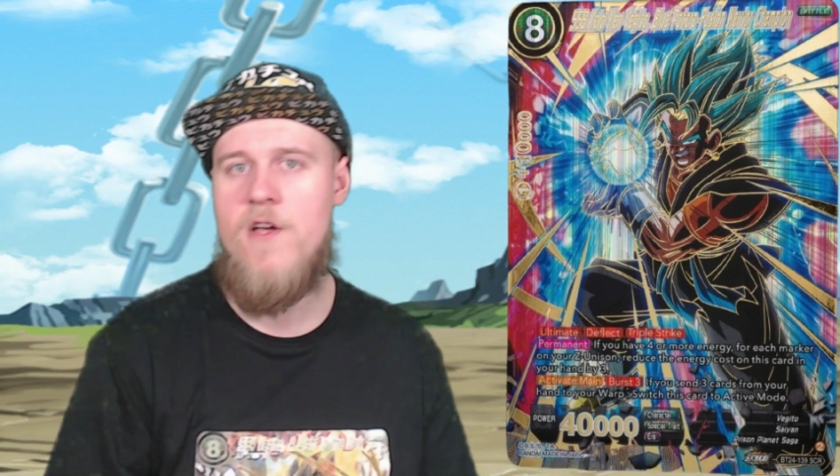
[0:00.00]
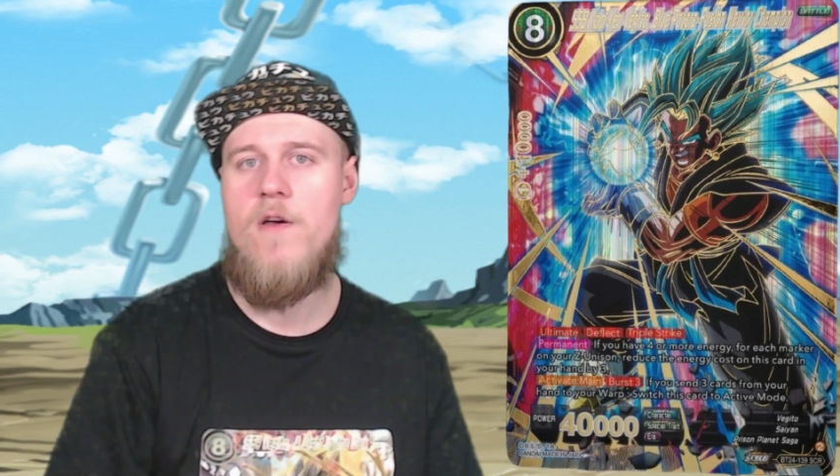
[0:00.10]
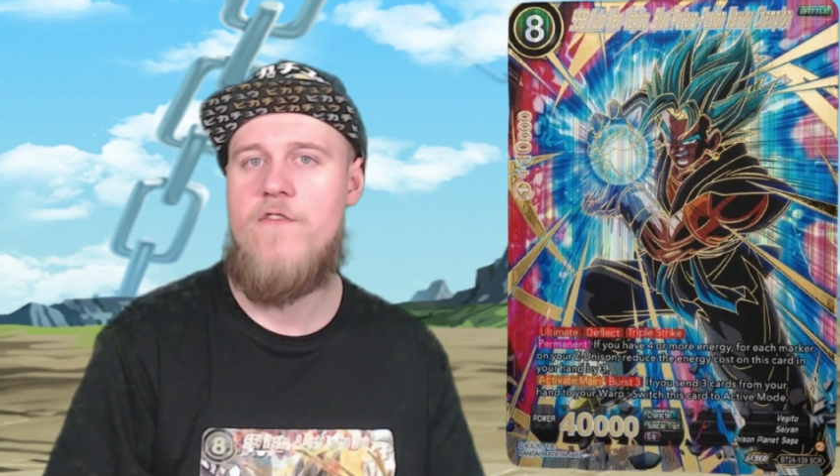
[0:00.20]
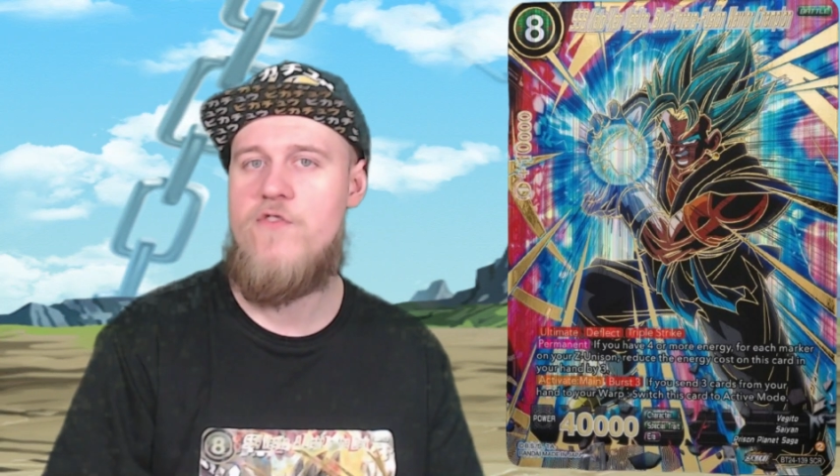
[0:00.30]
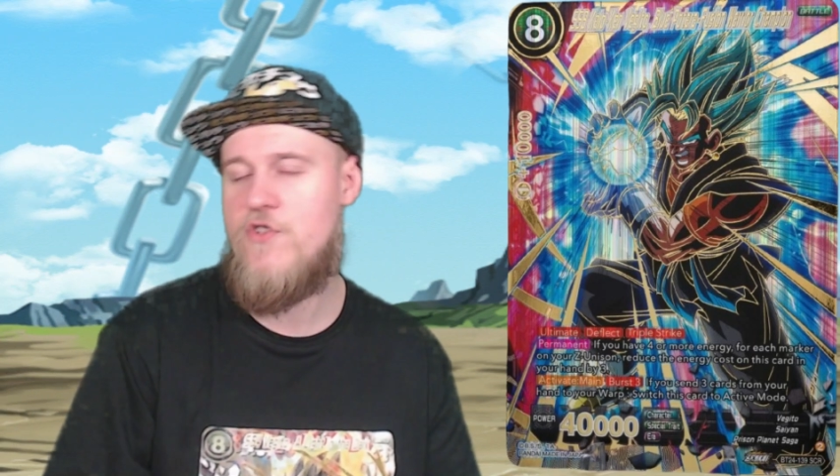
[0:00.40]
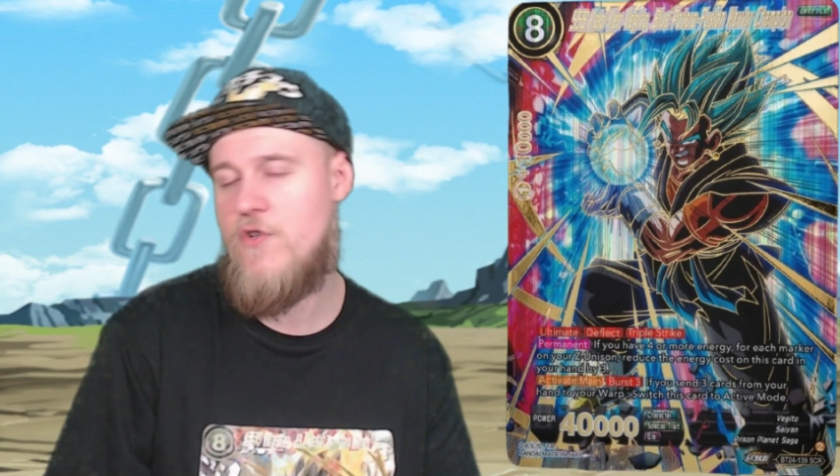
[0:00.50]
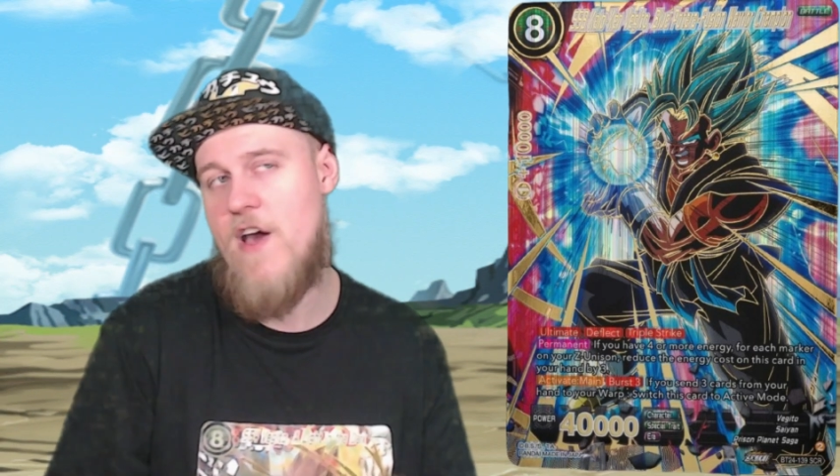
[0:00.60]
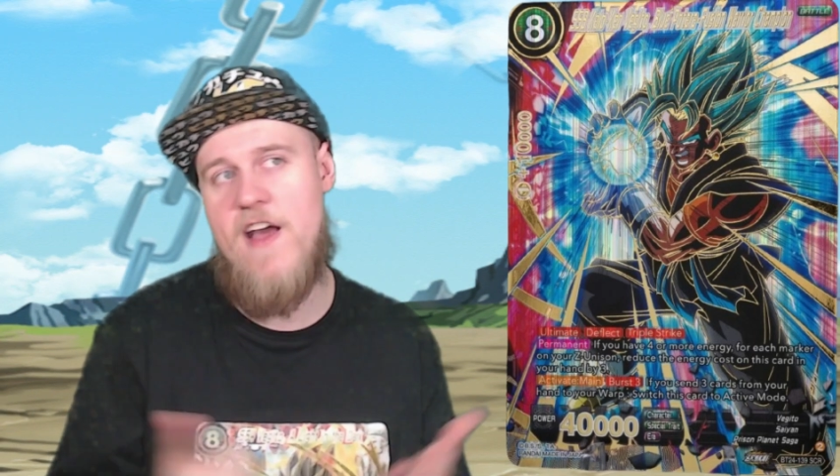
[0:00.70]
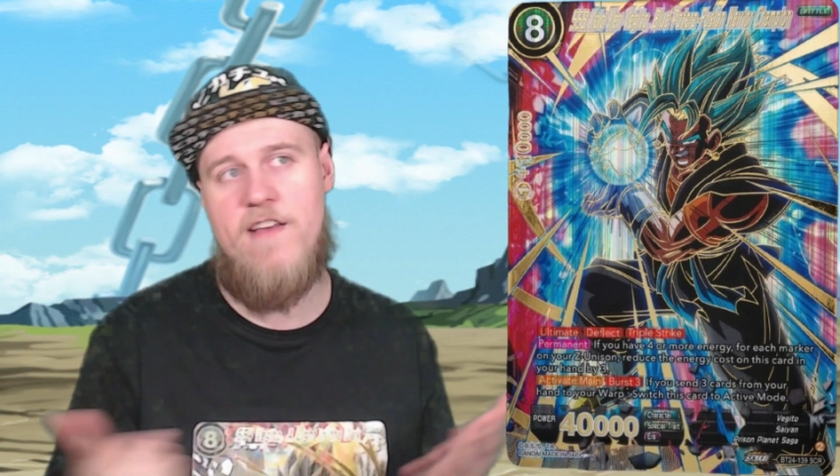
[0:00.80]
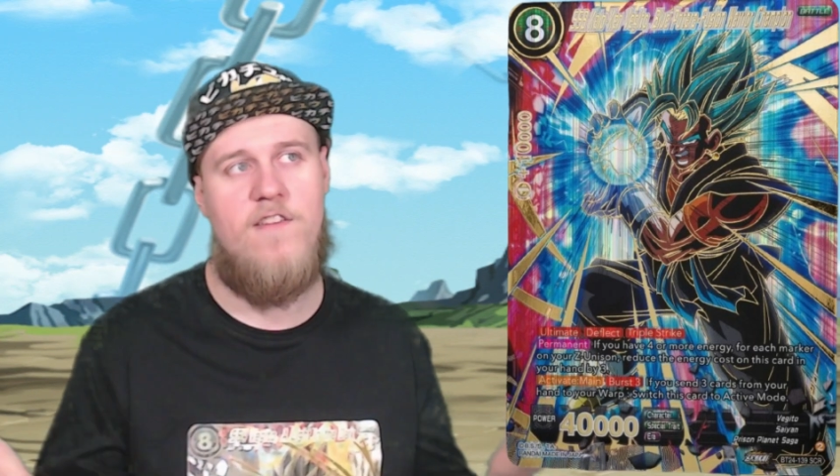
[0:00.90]
which you
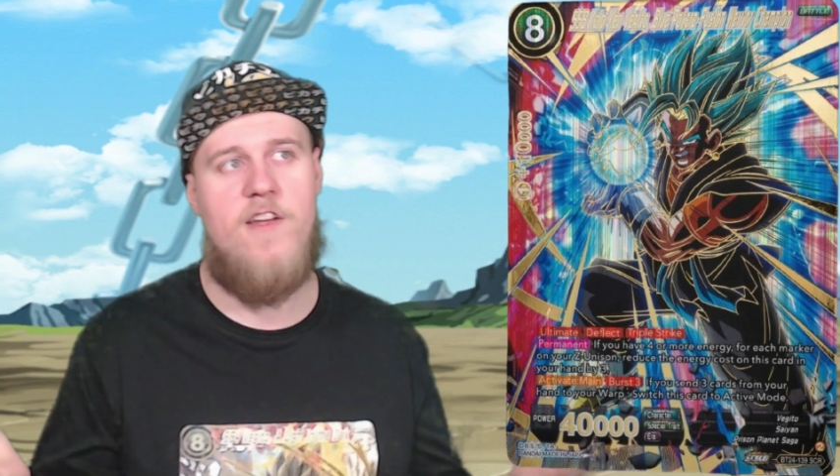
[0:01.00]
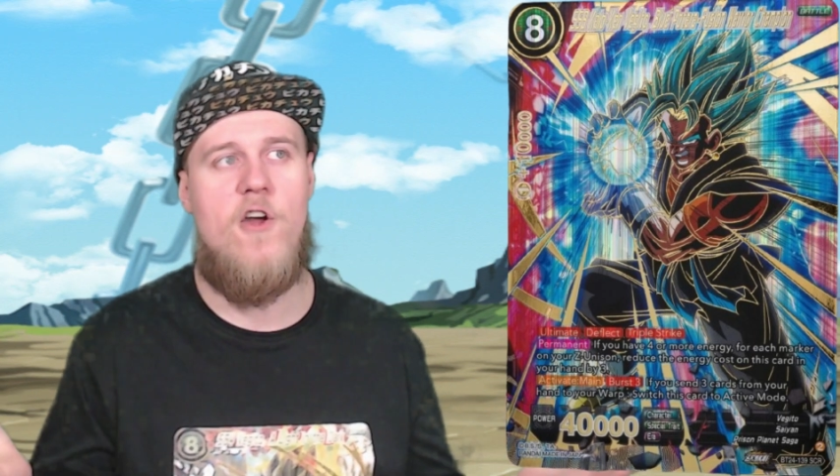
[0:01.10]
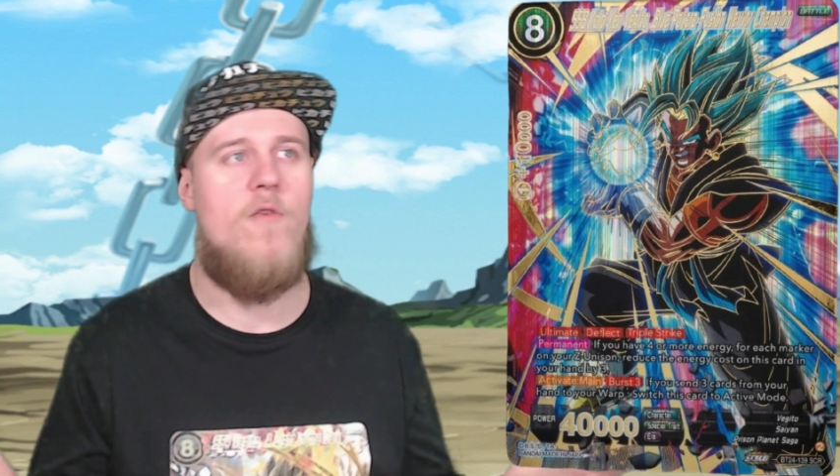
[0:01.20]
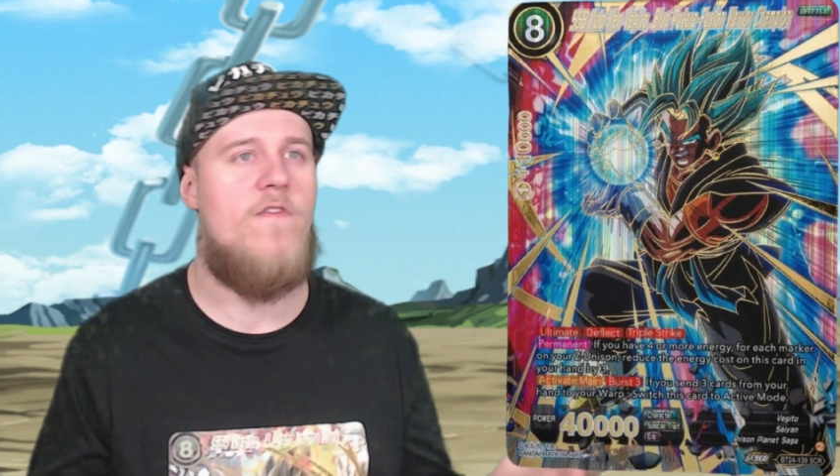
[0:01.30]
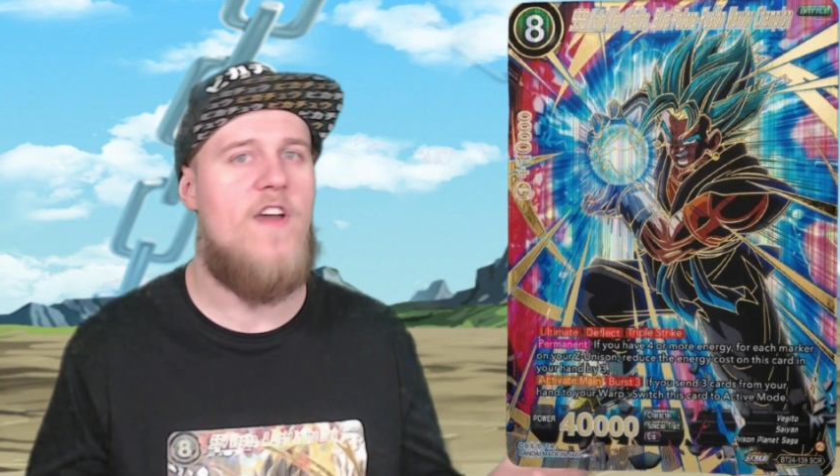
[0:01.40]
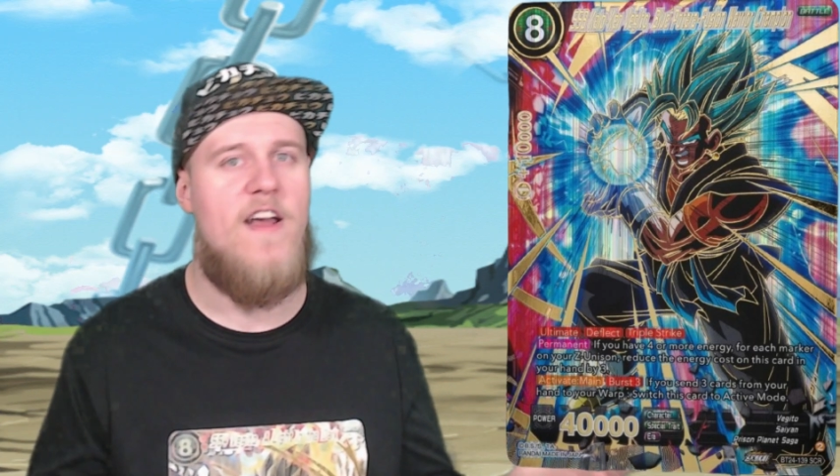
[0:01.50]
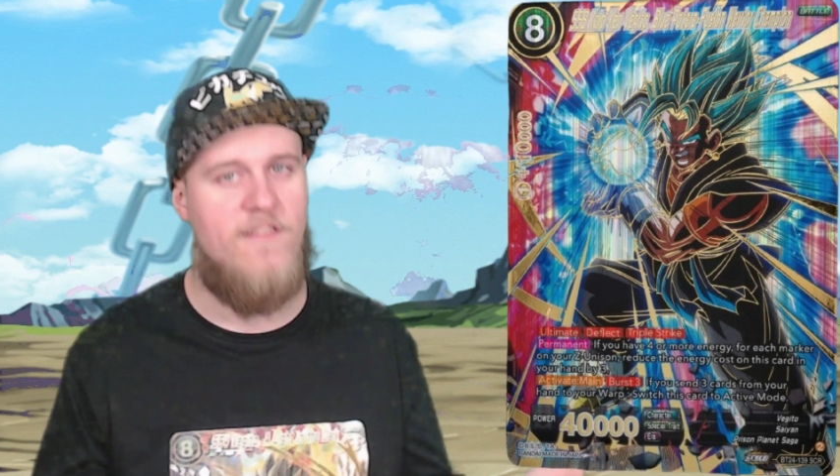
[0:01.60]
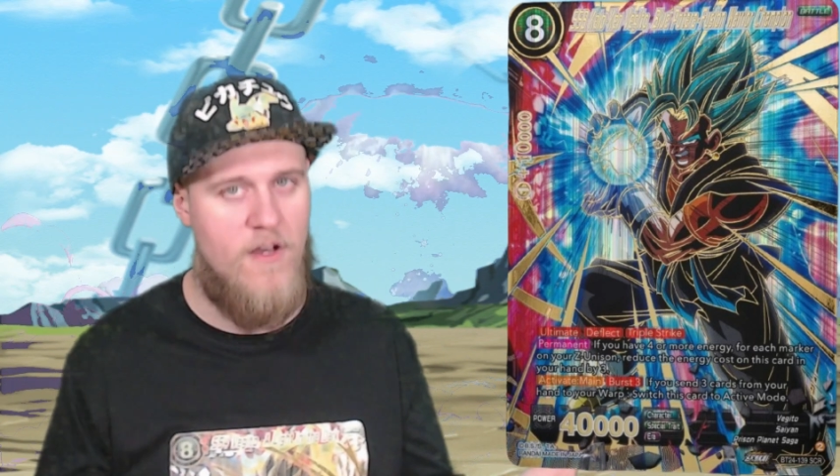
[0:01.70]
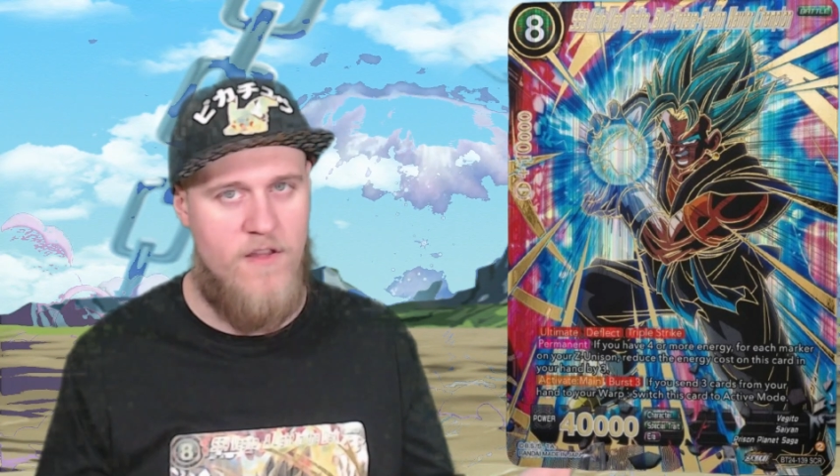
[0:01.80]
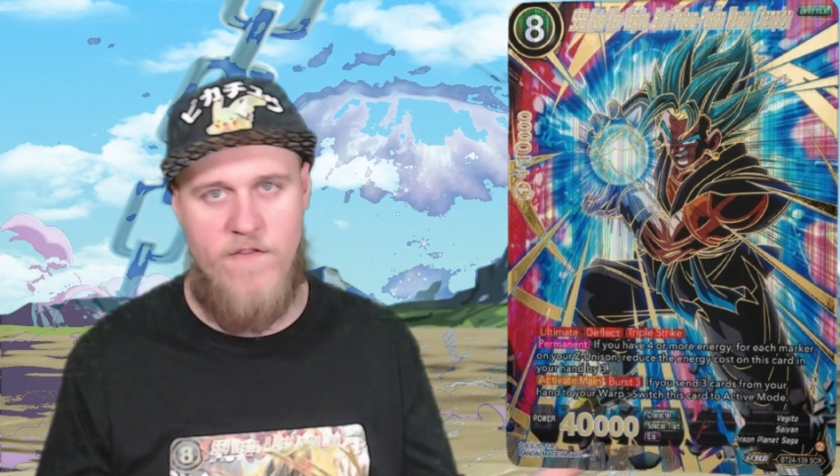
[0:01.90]
guys, you know, if you guys
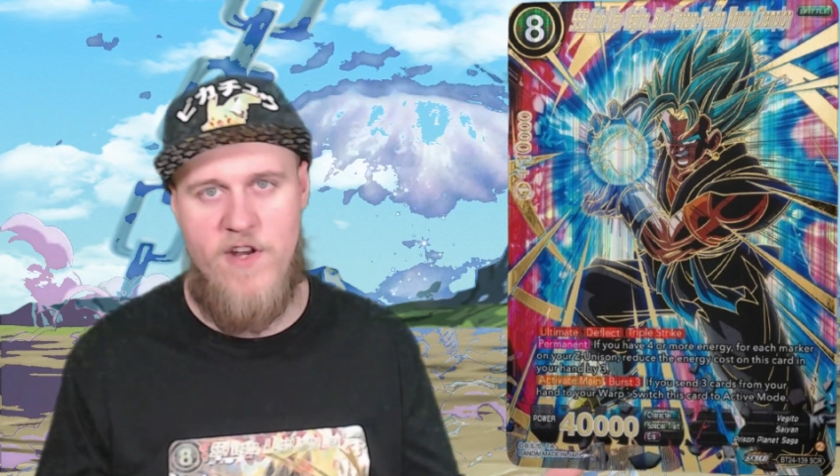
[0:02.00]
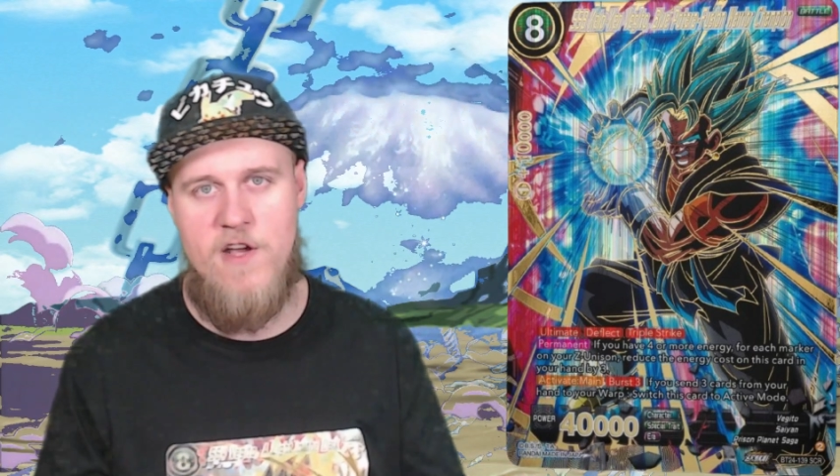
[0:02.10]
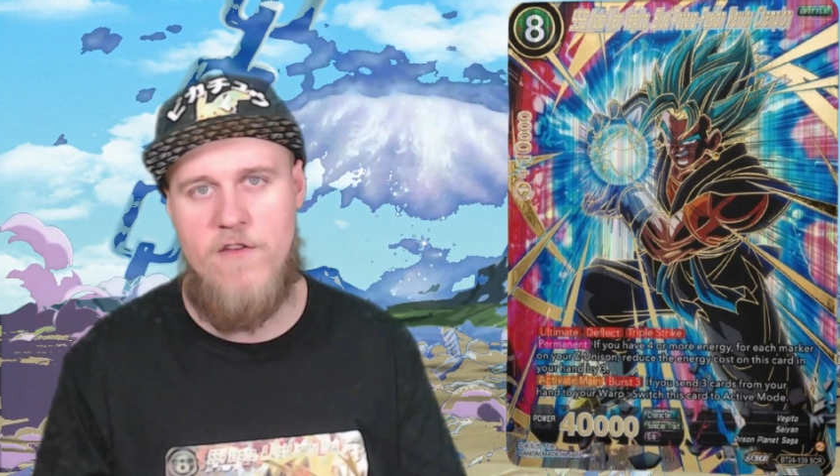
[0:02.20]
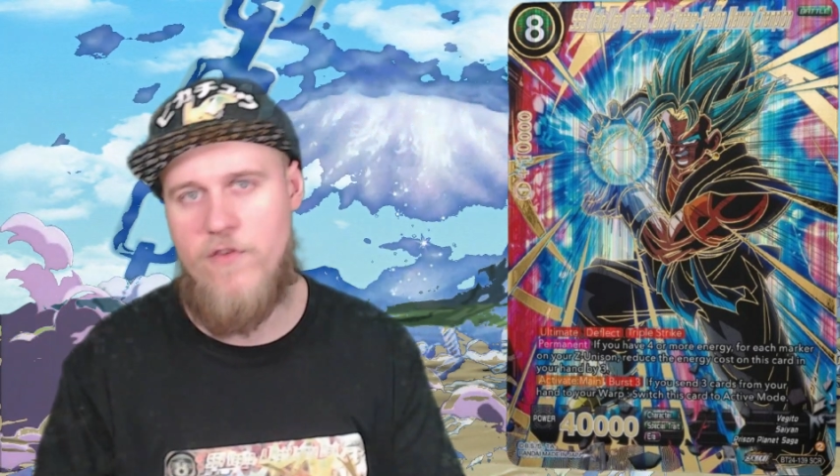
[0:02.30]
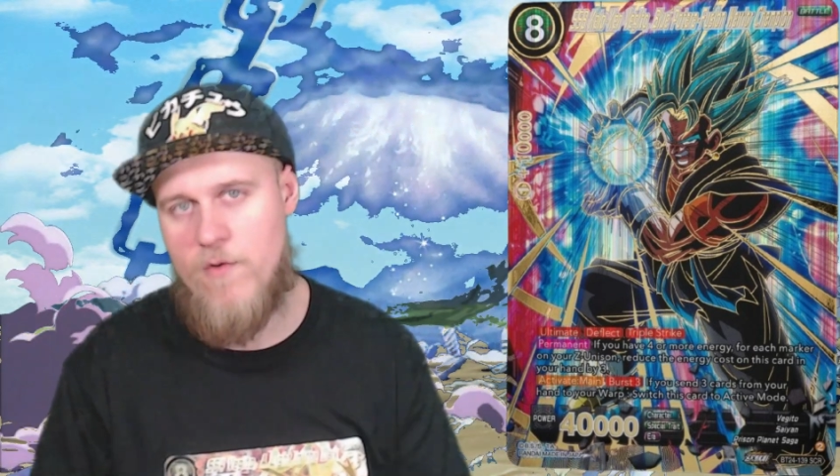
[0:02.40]
saw the videos and the